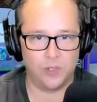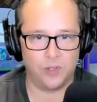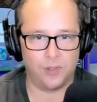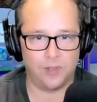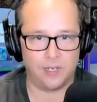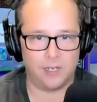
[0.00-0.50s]

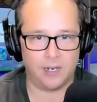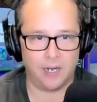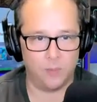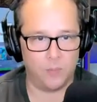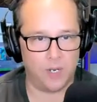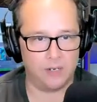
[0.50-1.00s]
with
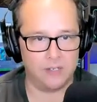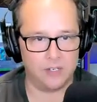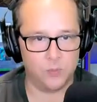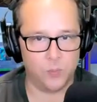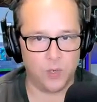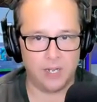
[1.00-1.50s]
Airbox
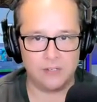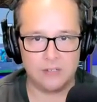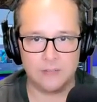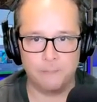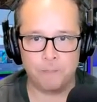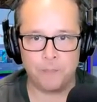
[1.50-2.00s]
Express,